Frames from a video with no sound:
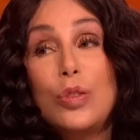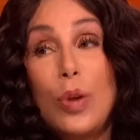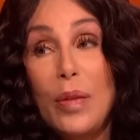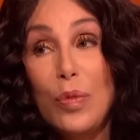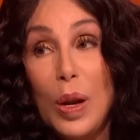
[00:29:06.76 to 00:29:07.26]
to
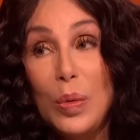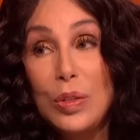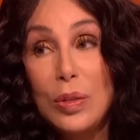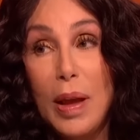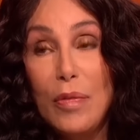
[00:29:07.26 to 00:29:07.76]
drive when I
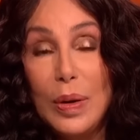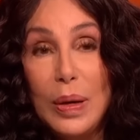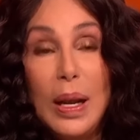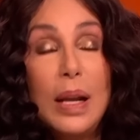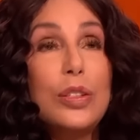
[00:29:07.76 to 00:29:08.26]
was
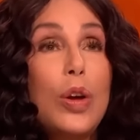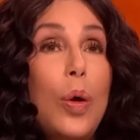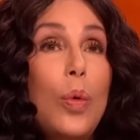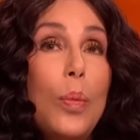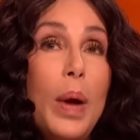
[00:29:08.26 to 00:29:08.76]
11.
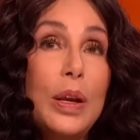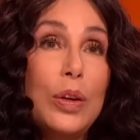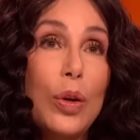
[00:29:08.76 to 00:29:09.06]
So my